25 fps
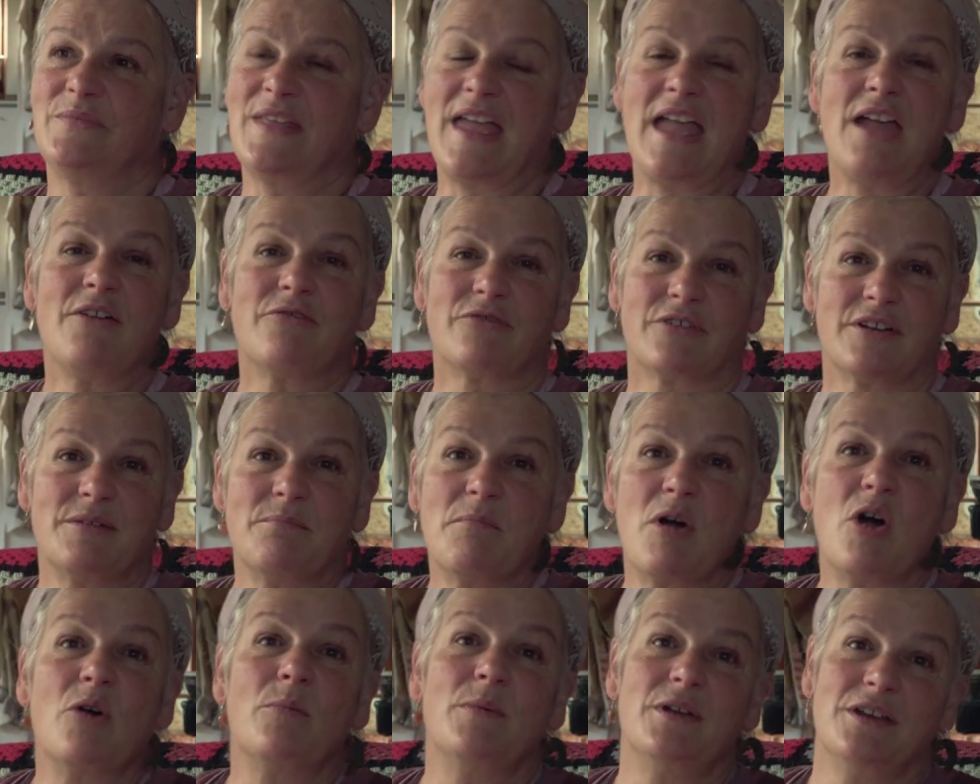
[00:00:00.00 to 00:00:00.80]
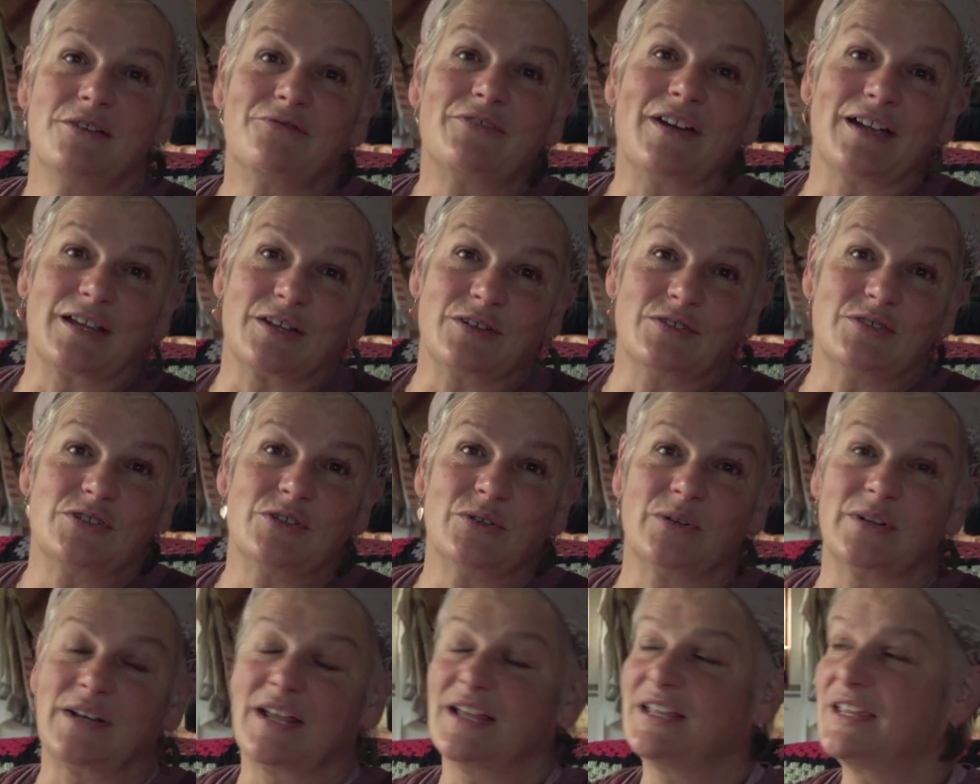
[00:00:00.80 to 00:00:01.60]
every moment, if I could
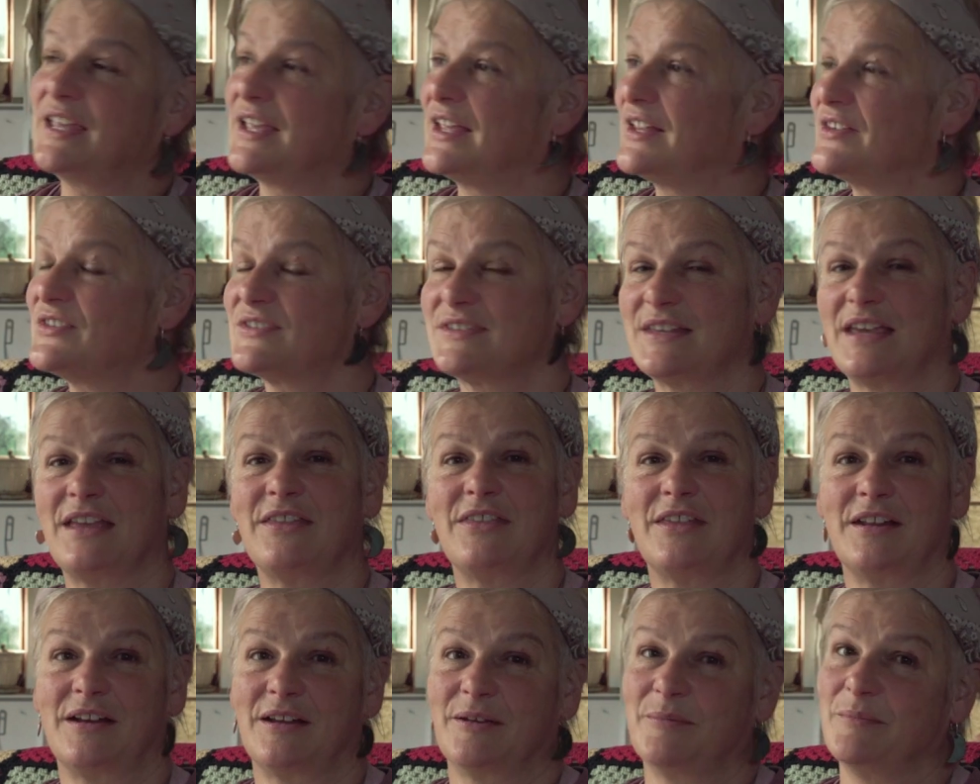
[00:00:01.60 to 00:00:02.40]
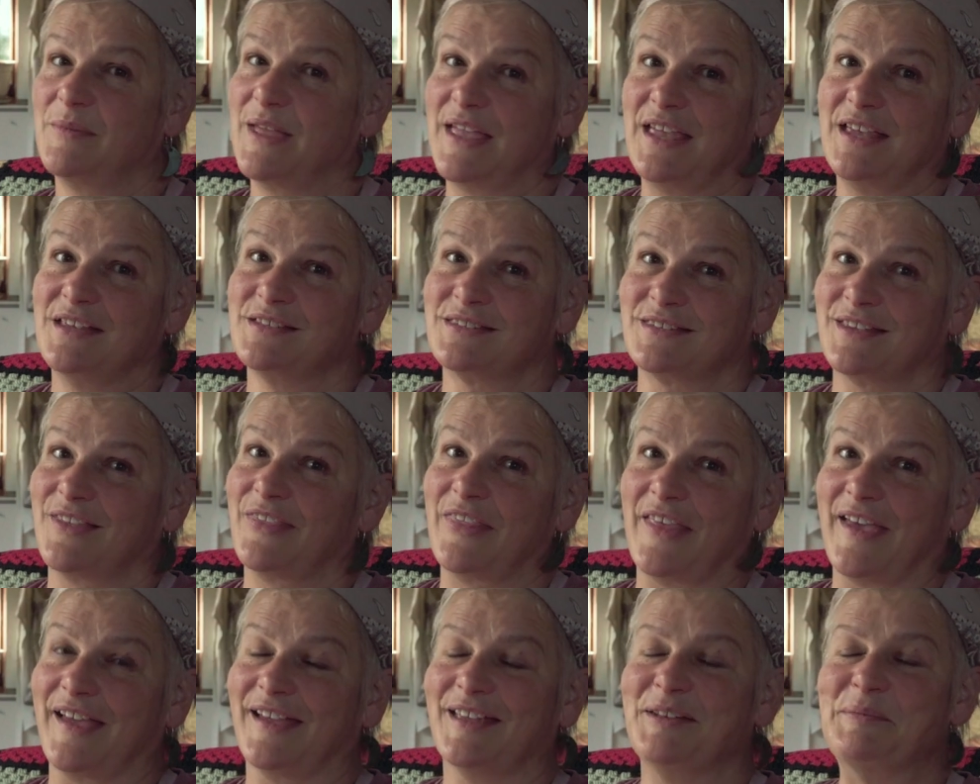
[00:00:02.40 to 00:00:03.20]
do it. I can't say that I'm ace
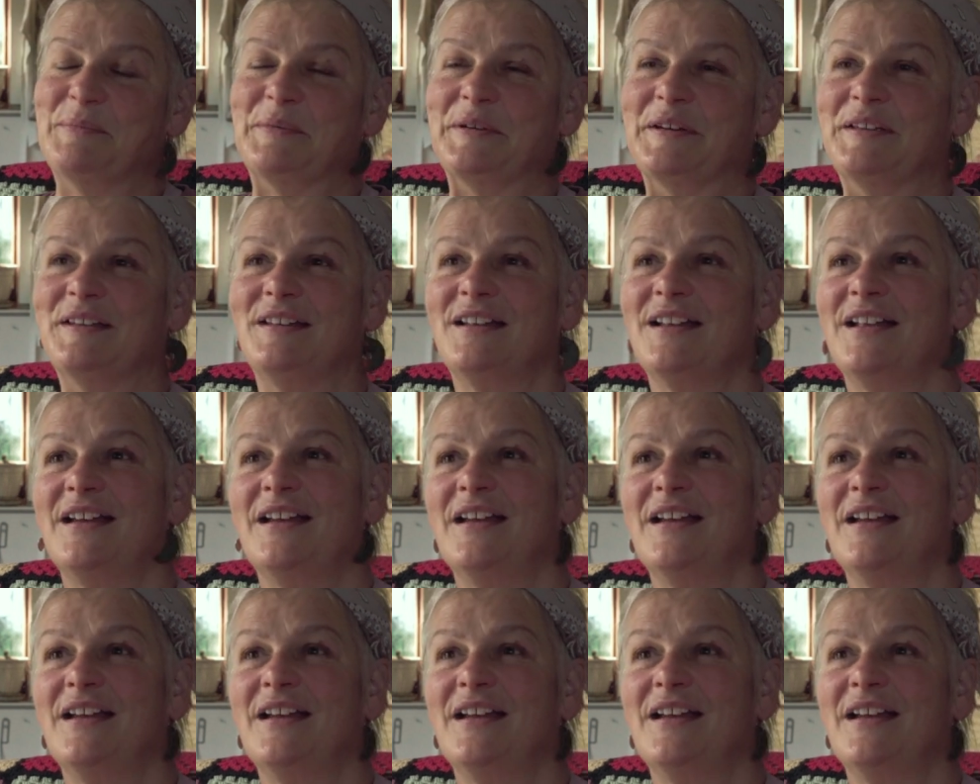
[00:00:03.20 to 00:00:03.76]
at that, but